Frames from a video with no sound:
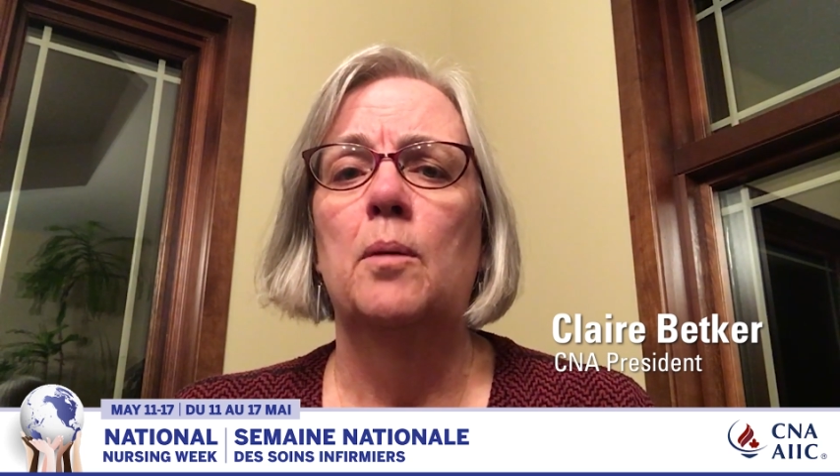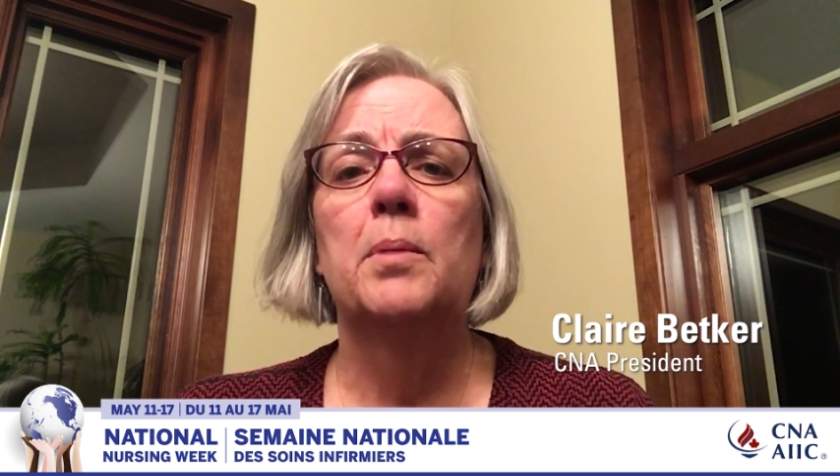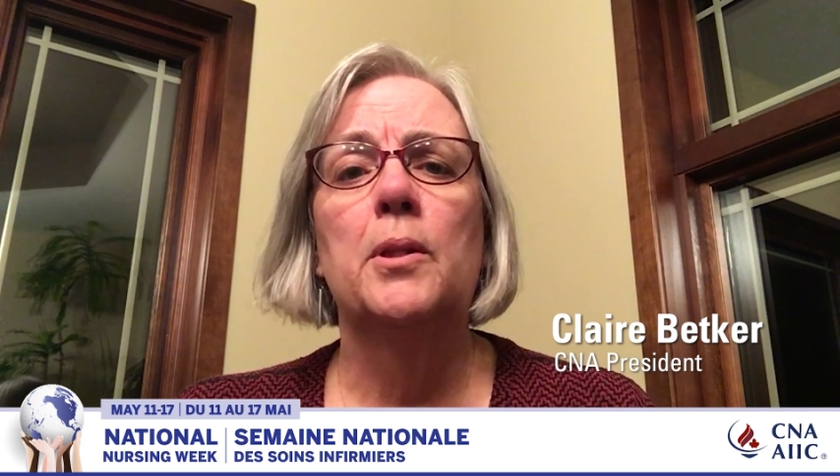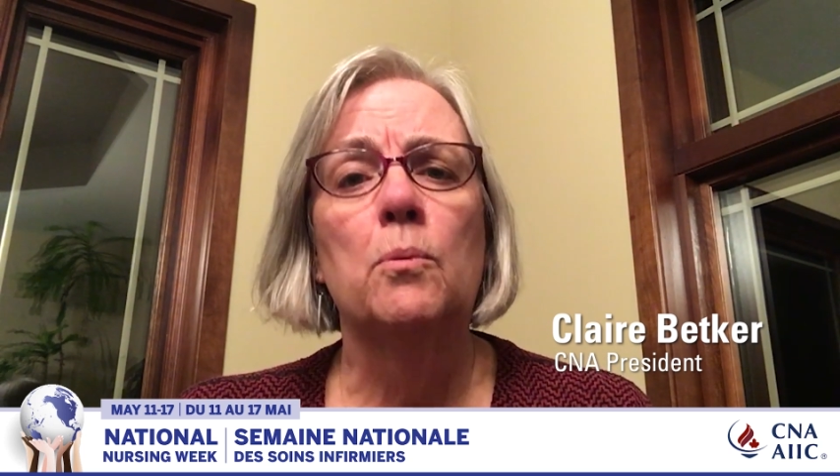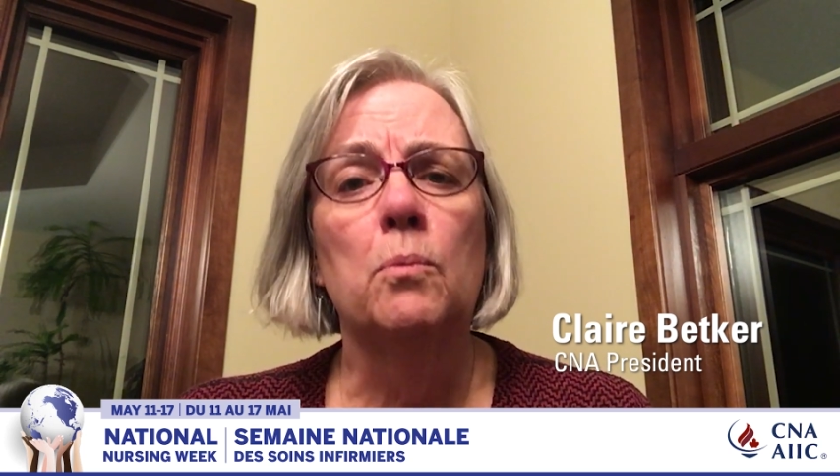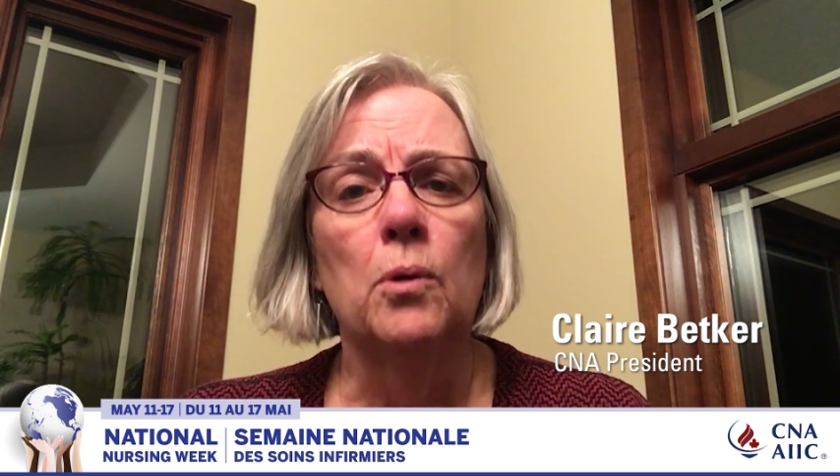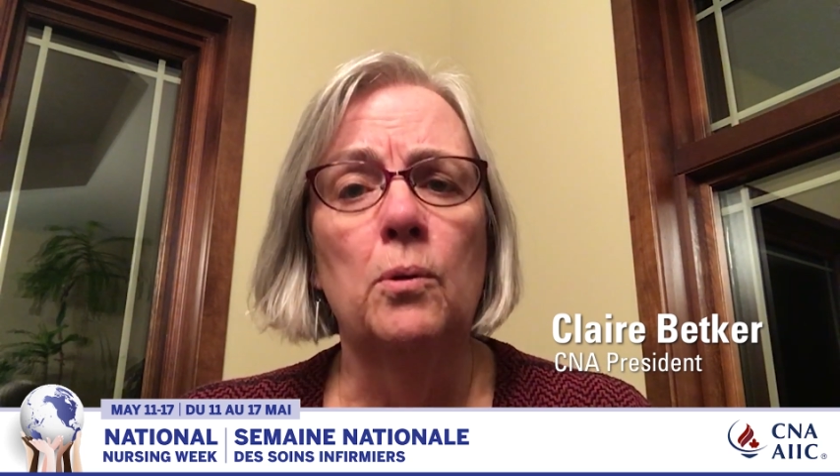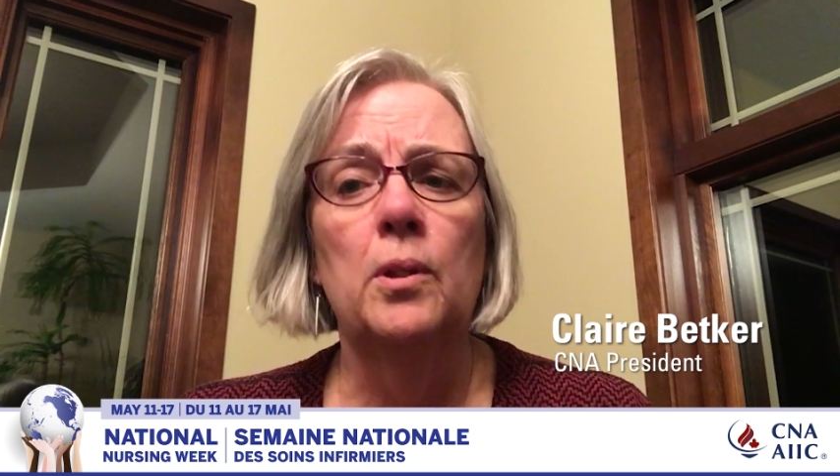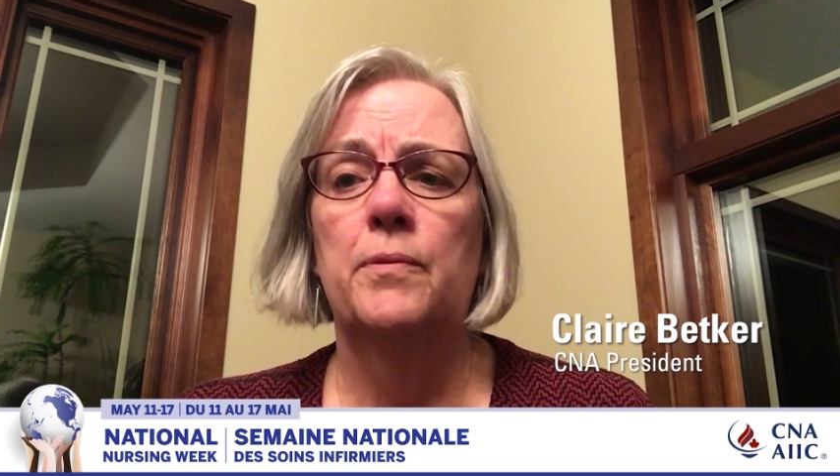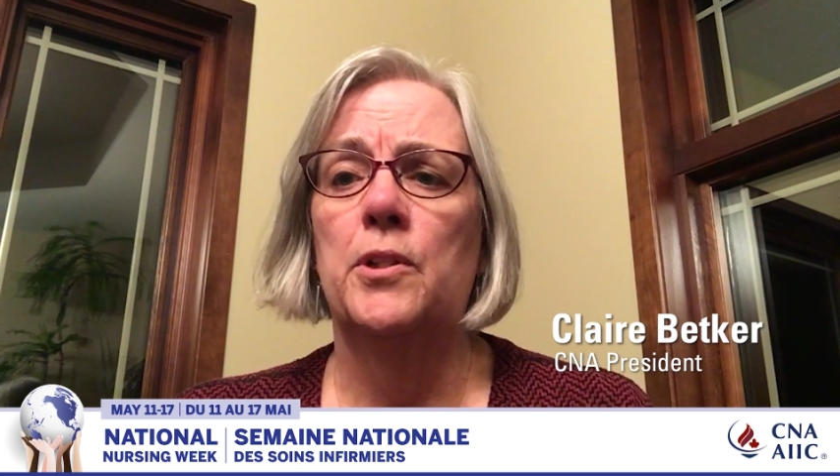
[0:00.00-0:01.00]
But the
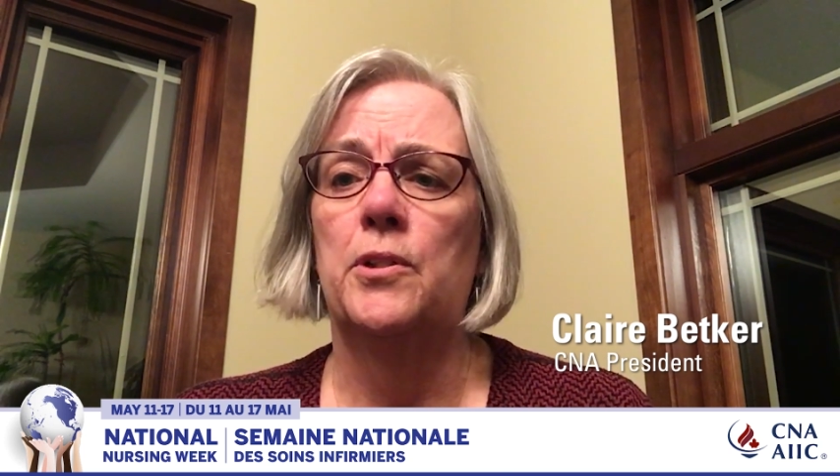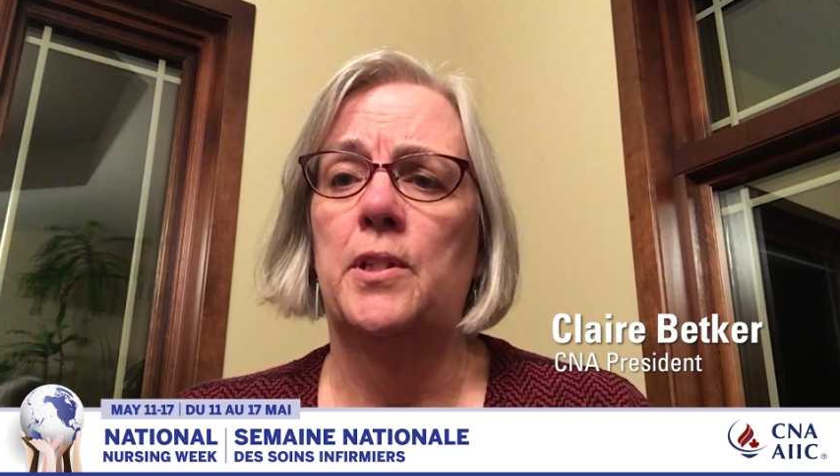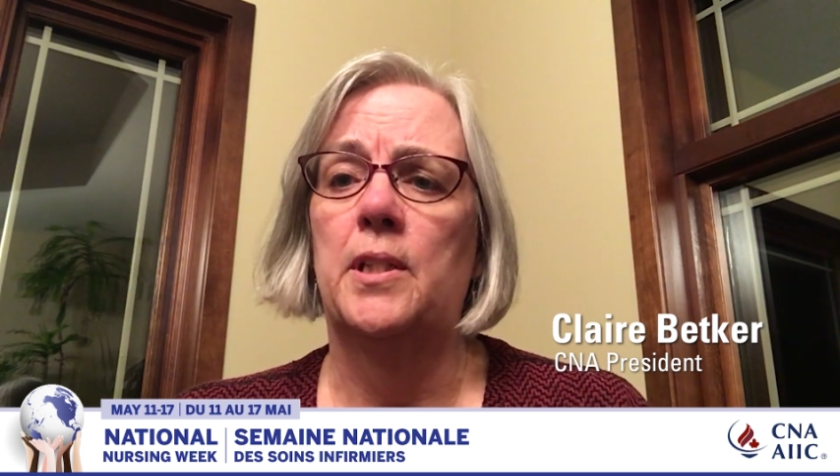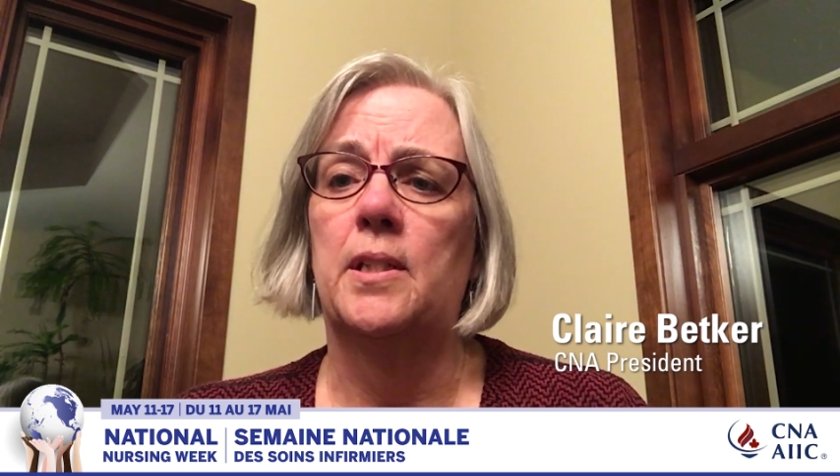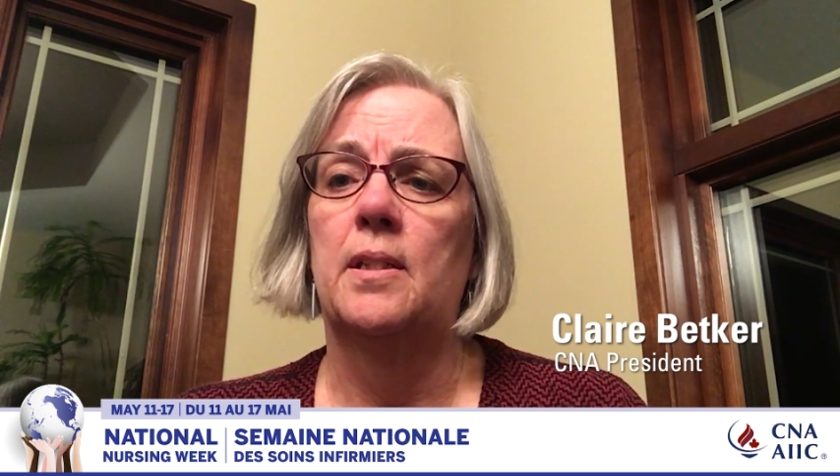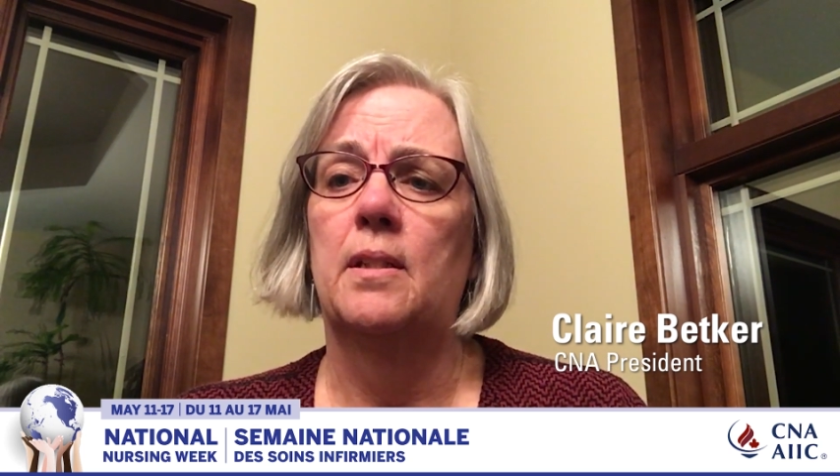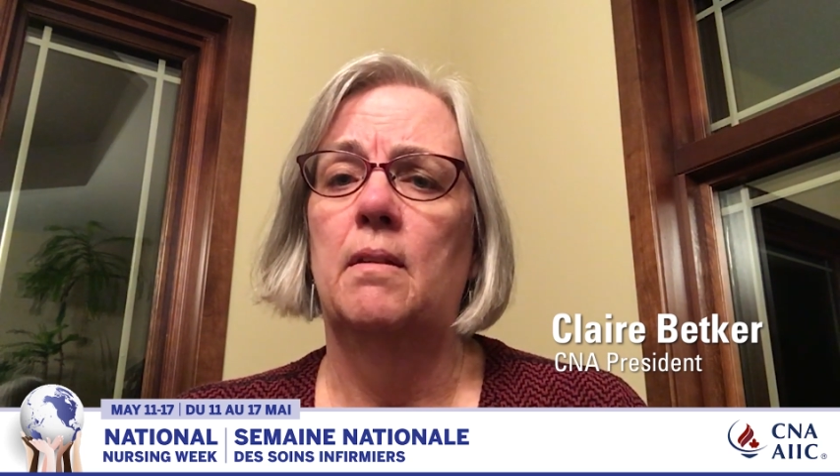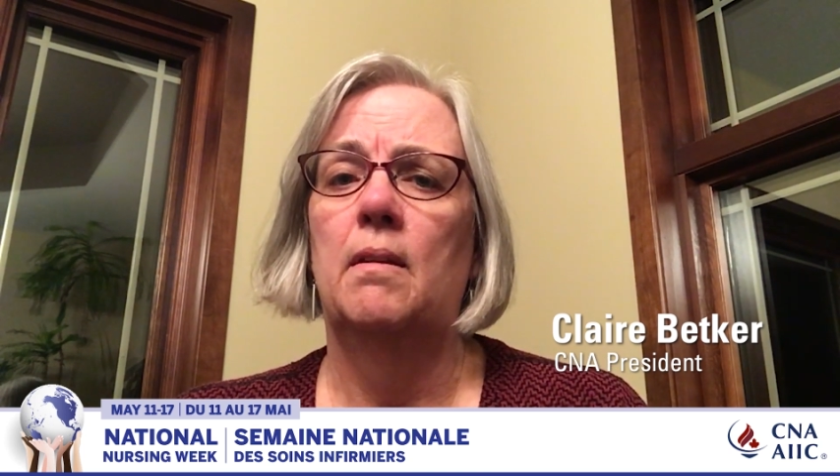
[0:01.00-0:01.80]
role of nurses,